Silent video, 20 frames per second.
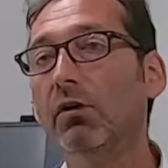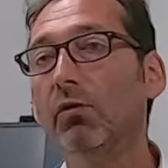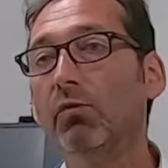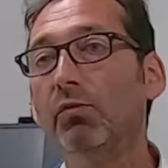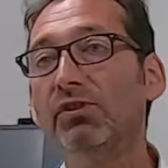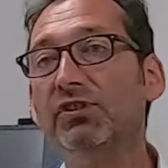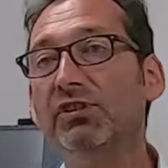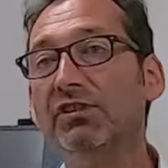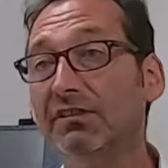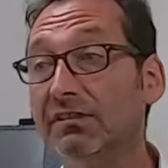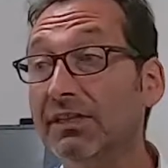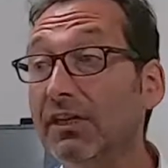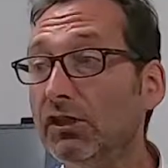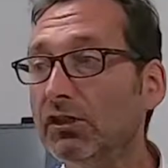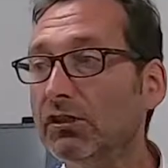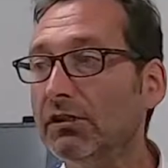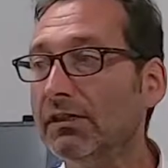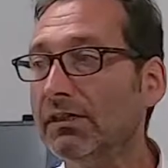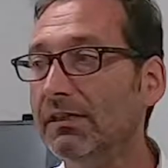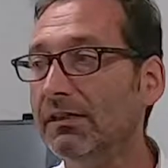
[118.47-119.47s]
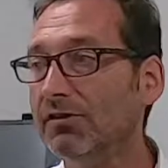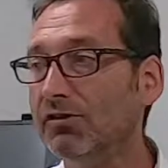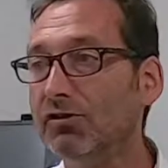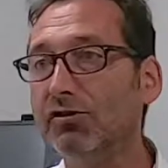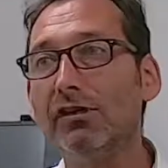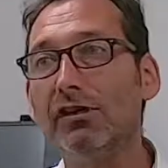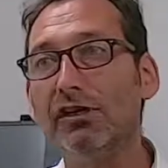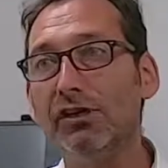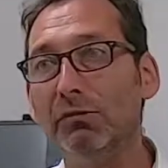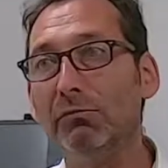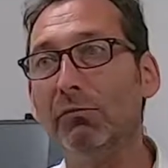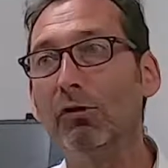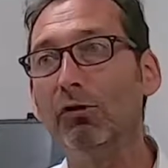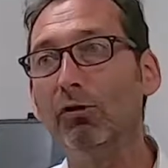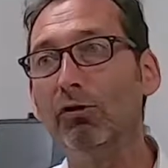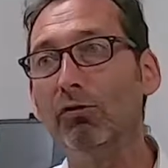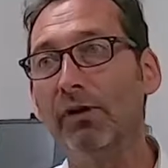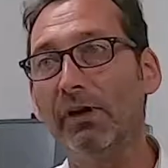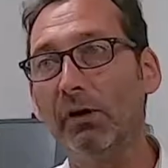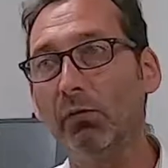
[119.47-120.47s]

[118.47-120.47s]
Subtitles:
which is essentially sodium chloride,